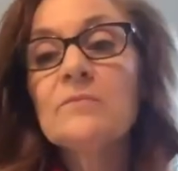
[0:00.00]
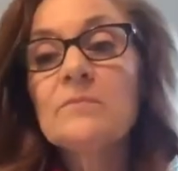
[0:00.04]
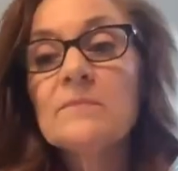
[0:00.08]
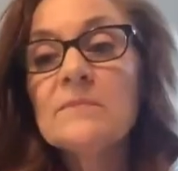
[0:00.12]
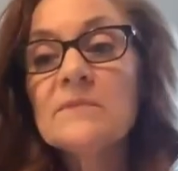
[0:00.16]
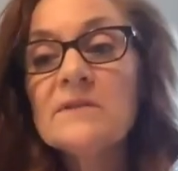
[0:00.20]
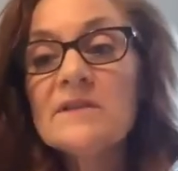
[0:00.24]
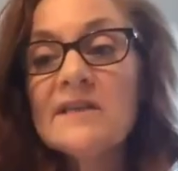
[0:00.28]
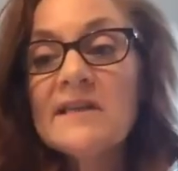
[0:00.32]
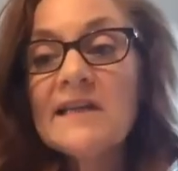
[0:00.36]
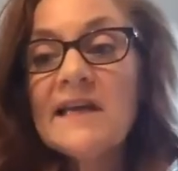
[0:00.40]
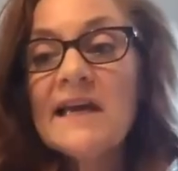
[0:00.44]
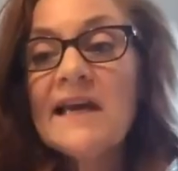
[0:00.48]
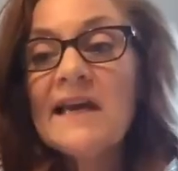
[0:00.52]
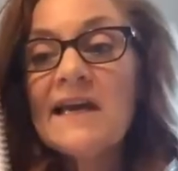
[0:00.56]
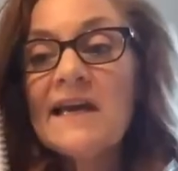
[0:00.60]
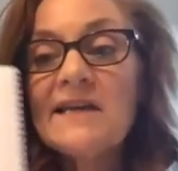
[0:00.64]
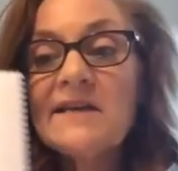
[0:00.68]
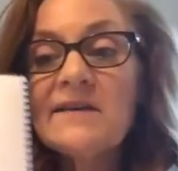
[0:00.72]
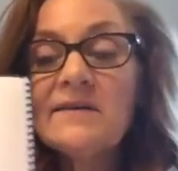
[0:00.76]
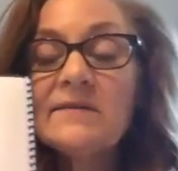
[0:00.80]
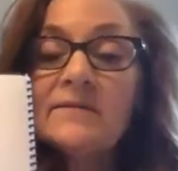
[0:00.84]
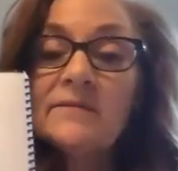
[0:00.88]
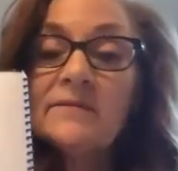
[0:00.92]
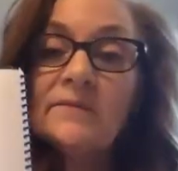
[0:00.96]

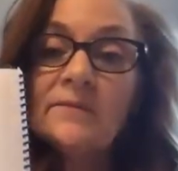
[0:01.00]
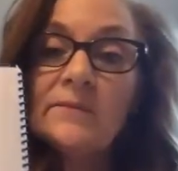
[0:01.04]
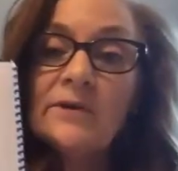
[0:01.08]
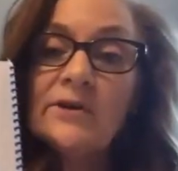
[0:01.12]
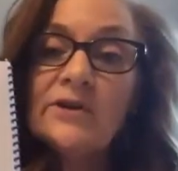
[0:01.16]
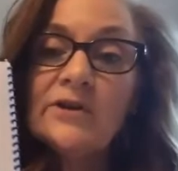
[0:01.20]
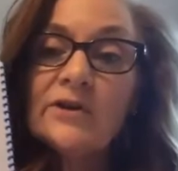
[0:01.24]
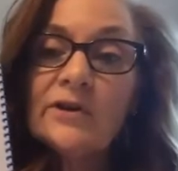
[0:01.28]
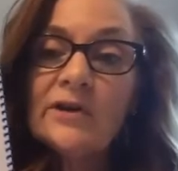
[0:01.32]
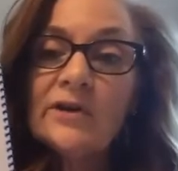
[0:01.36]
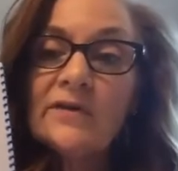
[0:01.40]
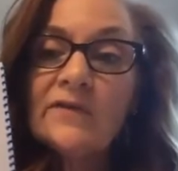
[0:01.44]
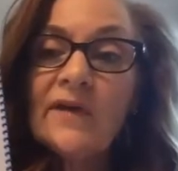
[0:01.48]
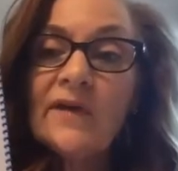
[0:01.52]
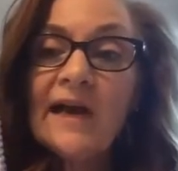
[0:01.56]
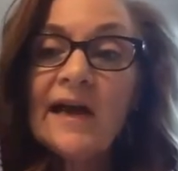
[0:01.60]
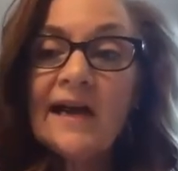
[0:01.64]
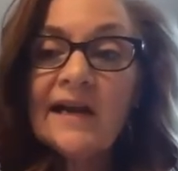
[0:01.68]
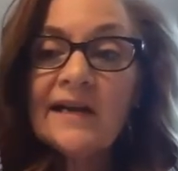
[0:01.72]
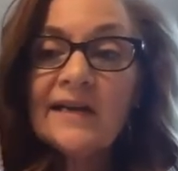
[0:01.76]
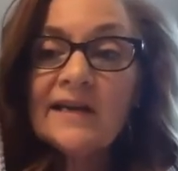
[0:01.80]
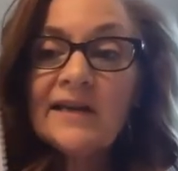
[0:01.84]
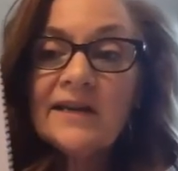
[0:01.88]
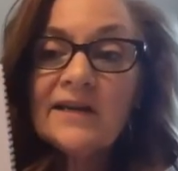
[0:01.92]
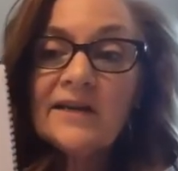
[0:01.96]
today. We could have
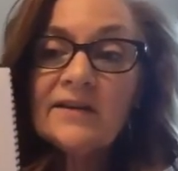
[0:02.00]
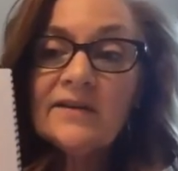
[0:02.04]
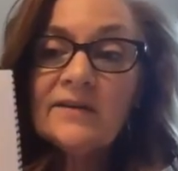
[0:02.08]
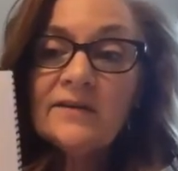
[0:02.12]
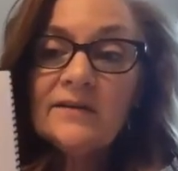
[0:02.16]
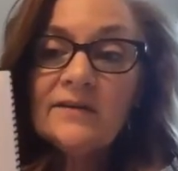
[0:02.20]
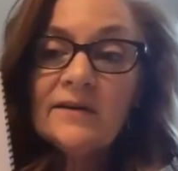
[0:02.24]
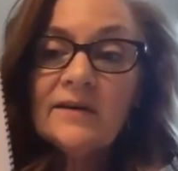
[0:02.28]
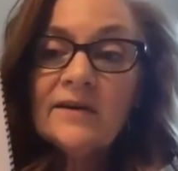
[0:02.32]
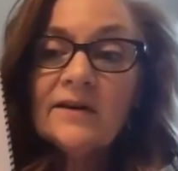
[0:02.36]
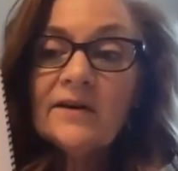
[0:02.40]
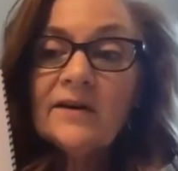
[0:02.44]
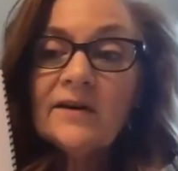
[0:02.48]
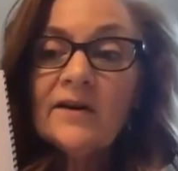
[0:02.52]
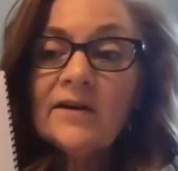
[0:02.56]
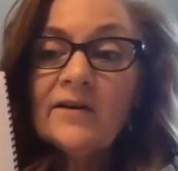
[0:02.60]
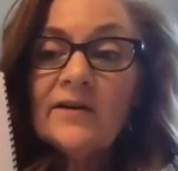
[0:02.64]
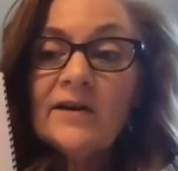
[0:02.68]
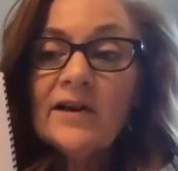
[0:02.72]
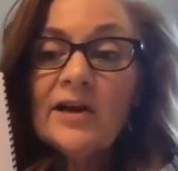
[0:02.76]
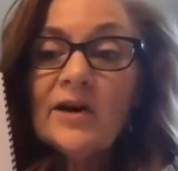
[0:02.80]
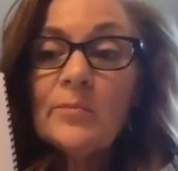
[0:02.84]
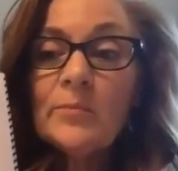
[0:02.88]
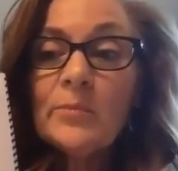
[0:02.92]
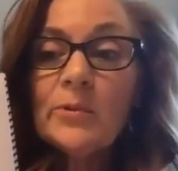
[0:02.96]
added our
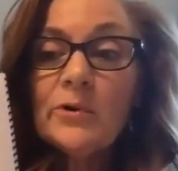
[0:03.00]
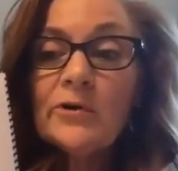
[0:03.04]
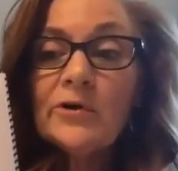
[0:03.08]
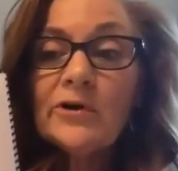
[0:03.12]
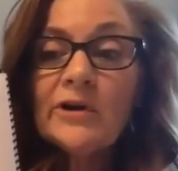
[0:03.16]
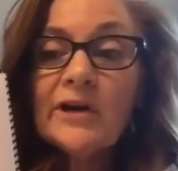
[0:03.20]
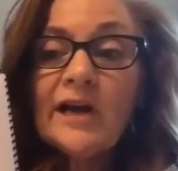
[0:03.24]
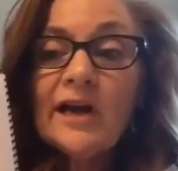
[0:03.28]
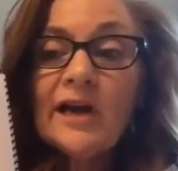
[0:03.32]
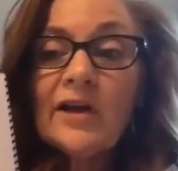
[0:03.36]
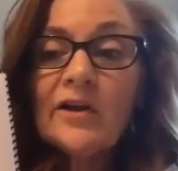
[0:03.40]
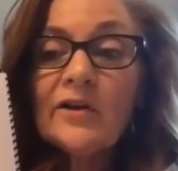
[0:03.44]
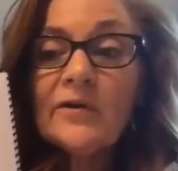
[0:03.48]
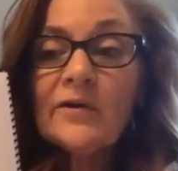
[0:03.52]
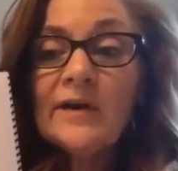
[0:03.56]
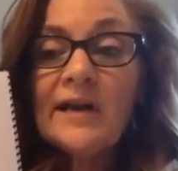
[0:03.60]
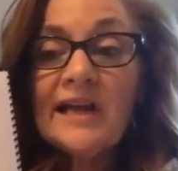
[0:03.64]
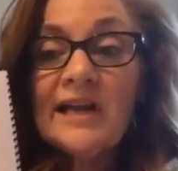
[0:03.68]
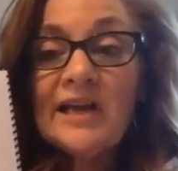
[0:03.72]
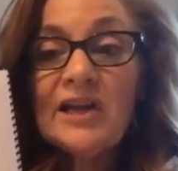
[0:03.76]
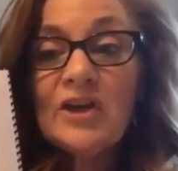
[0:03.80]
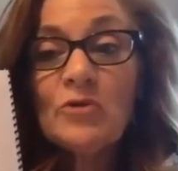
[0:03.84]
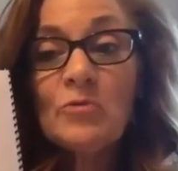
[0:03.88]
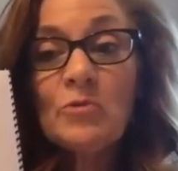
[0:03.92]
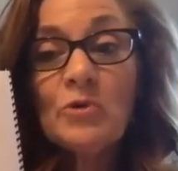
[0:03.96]
number, color,
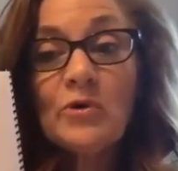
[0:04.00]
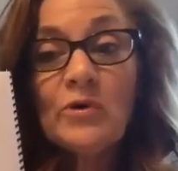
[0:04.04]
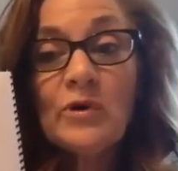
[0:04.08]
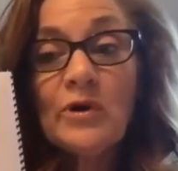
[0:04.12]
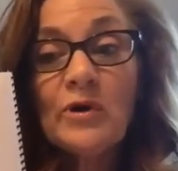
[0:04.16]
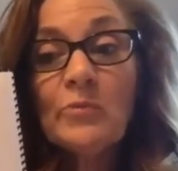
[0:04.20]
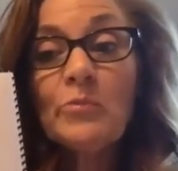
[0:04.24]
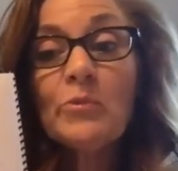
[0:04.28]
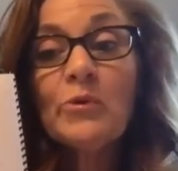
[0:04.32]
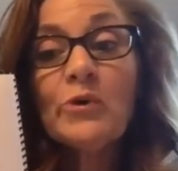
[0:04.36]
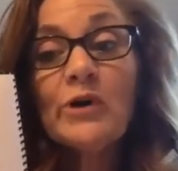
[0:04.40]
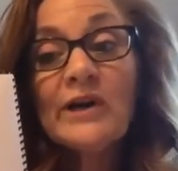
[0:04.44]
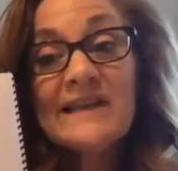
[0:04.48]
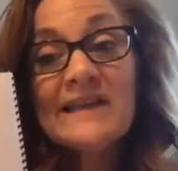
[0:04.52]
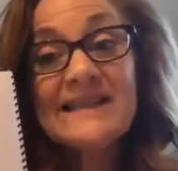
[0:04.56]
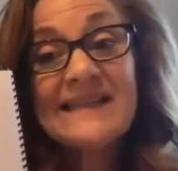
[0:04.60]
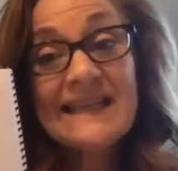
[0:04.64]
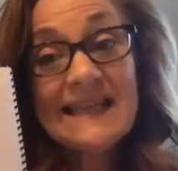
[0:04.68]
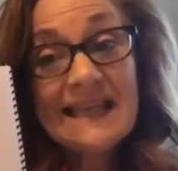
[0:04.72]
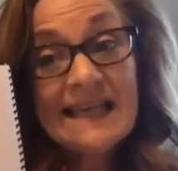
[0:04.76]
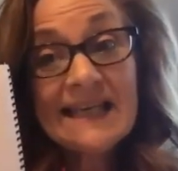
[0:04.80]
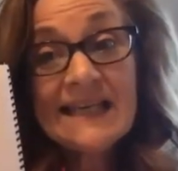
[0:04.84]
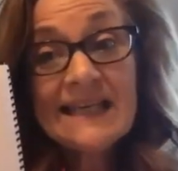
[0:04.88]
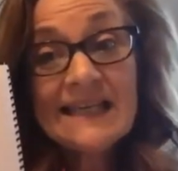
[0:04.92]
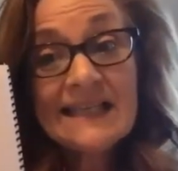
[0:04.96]
animal, and
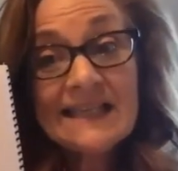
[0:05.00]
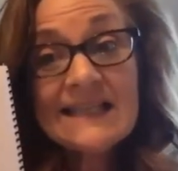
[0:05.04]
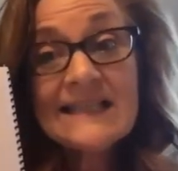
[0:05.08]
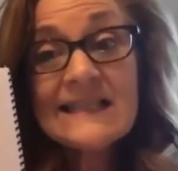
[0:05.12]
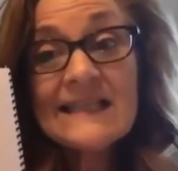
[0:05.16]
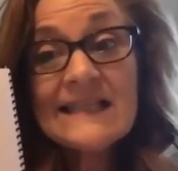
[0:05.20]
president.